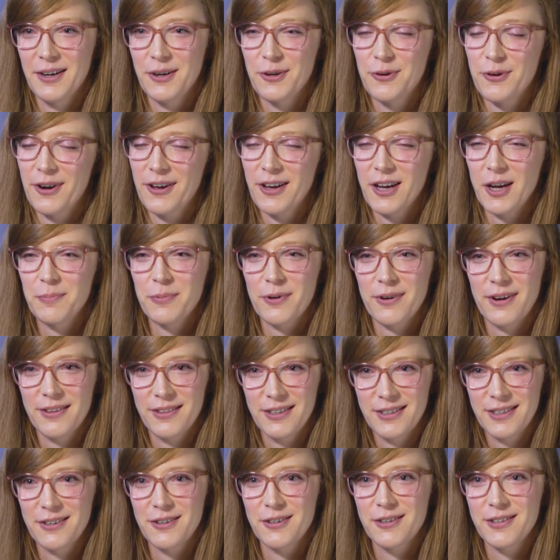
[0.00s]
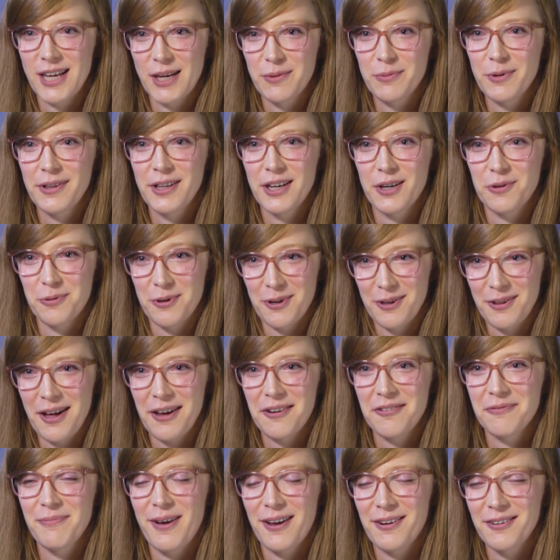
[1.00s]
And growing up around the dinner table, there were a
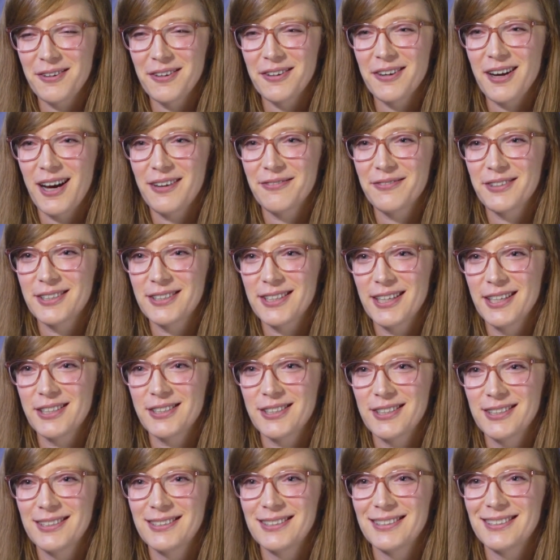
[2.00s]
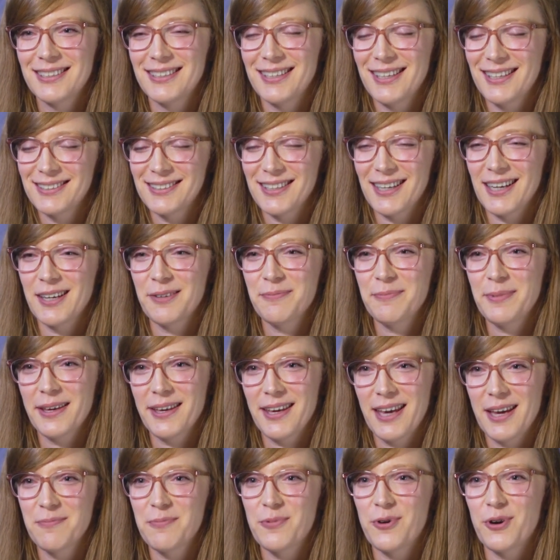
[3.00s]
lot of medical conversations. And as I
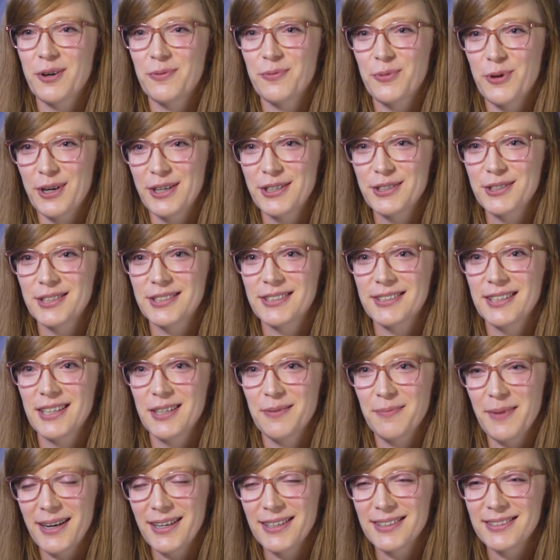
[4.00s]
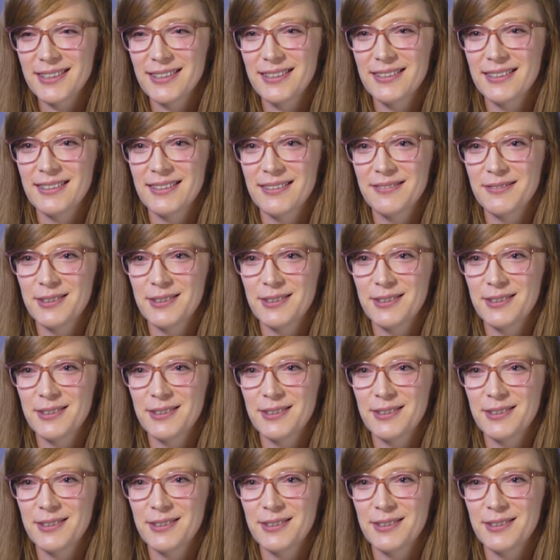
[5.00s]
became more and more interested in medicine, it